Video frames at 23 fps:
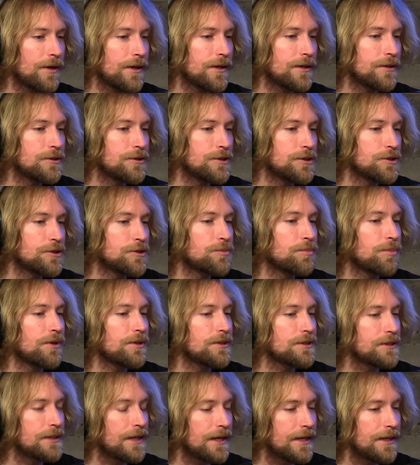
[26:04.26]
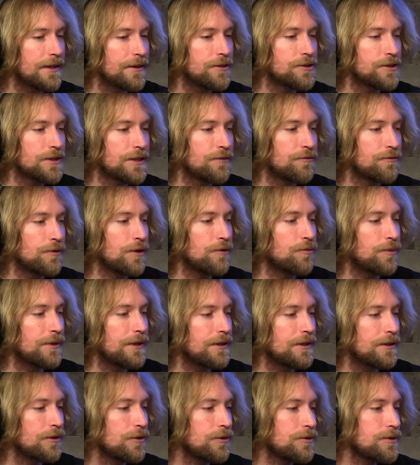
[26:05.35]
we're going to disperse that energy, if, if we
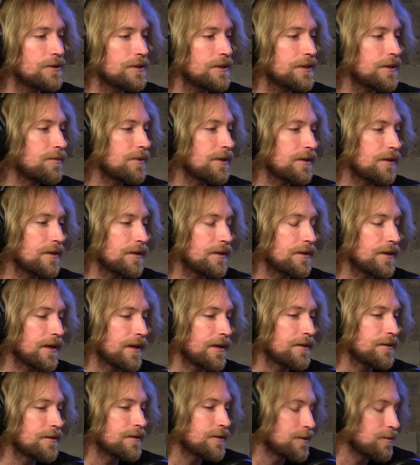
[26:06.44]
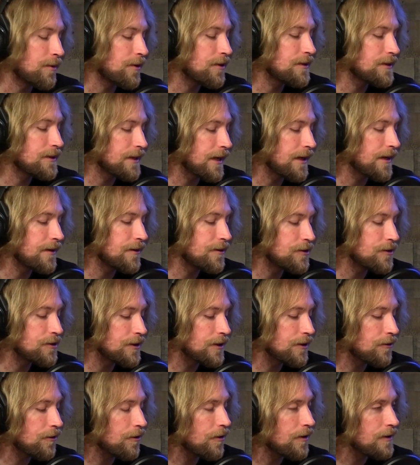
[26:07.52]
lose the ability to kind of disperse that energy
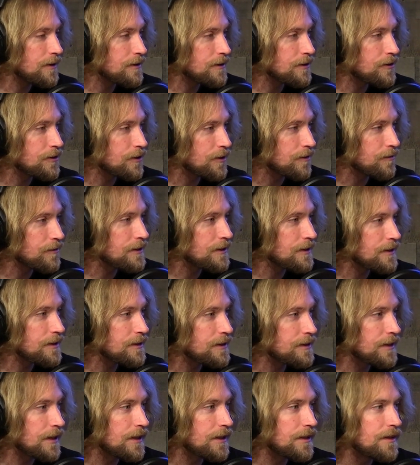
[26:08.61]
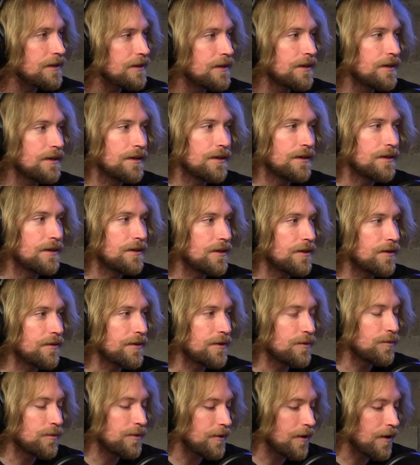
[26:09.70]
across the surface of the skin, you know
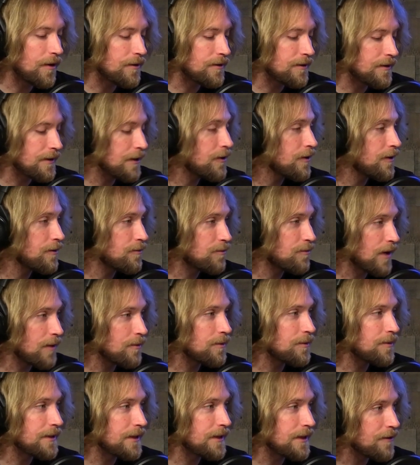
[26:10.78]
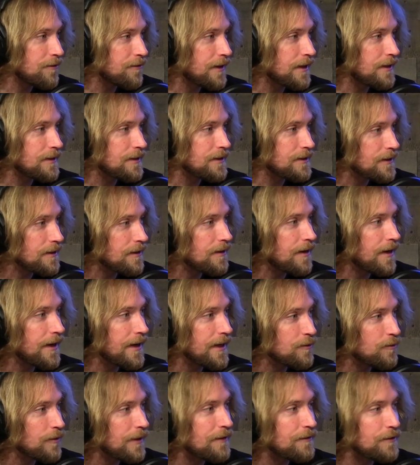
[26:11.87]
we are they could probably affect us in a
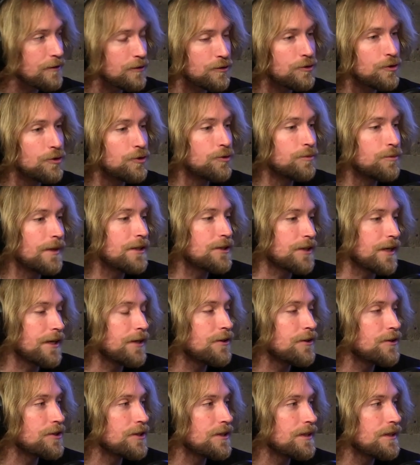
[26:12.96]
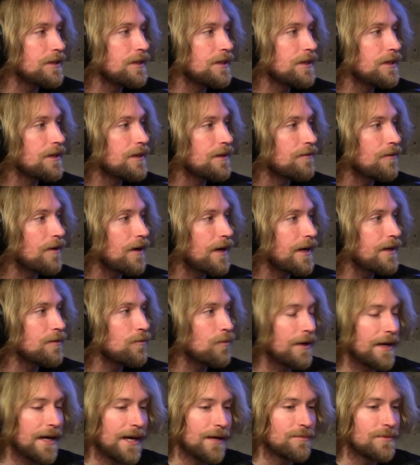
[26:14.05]
negative way if there's too mm-hmm. much energy mm-hmm. right
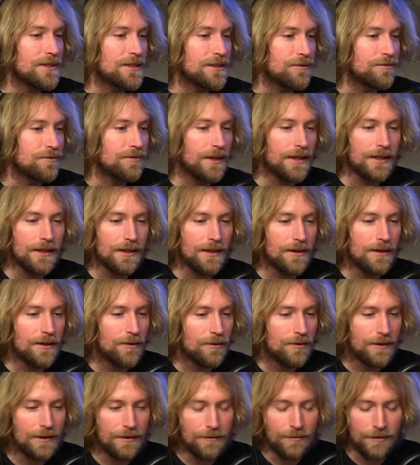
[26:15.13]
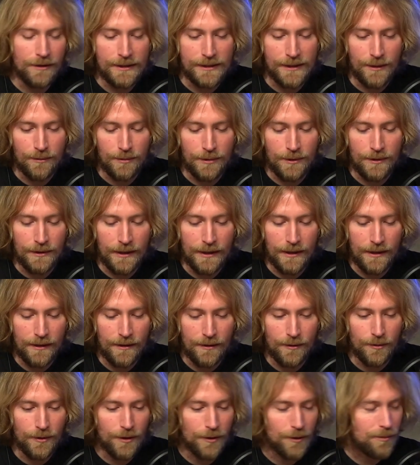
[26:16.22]
what happens if like you know if, for example a
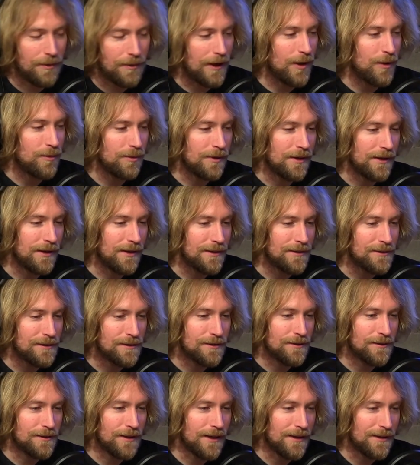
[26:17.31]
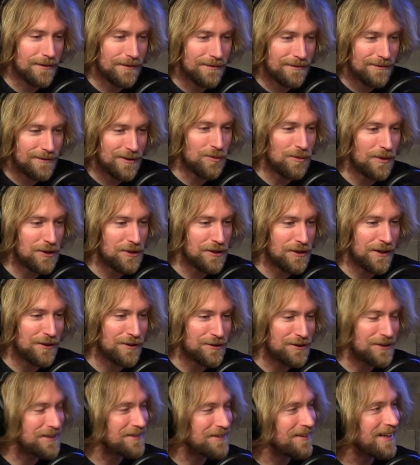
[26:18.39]
nuclear power plant gets like too much
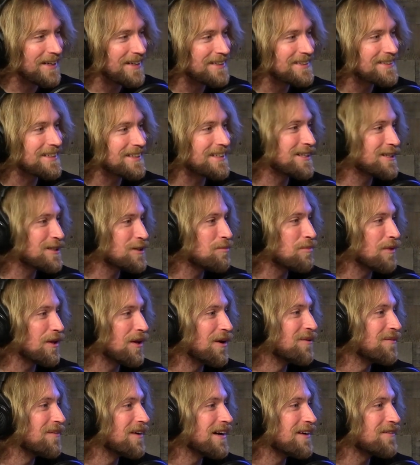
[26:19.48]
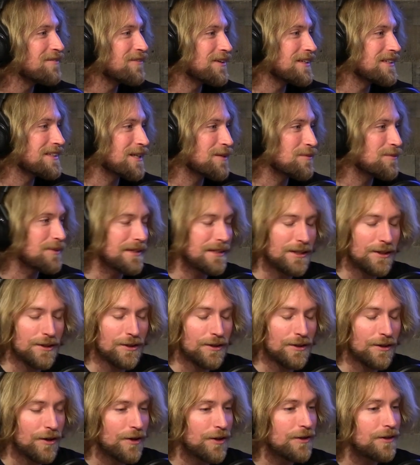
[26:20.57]
energy right yeah. it's going to explode right mm-hmm. for example it could
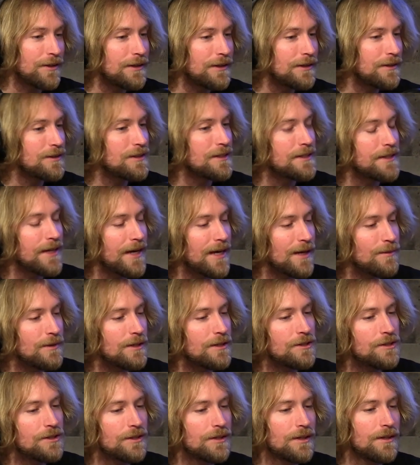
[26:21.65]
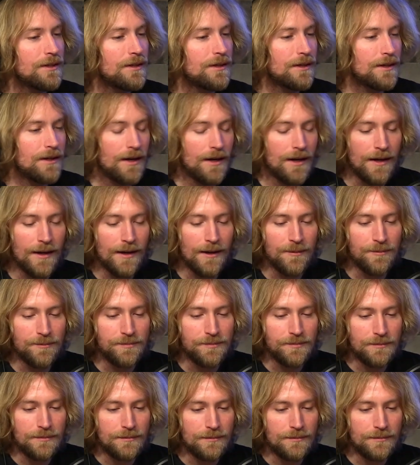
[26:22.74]
there could lead to damage um,